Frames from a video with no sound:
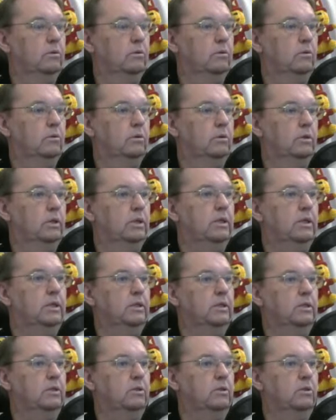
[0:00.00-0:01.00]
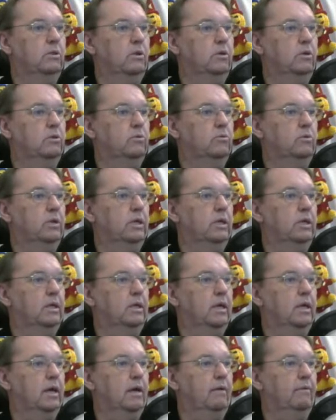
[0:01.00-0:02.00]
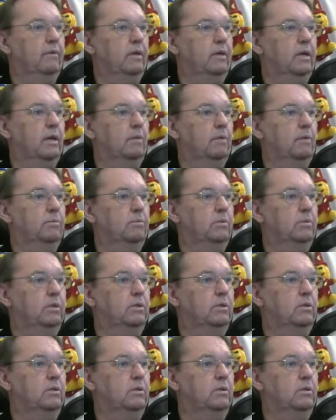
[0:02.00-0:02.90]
He's not really having up his...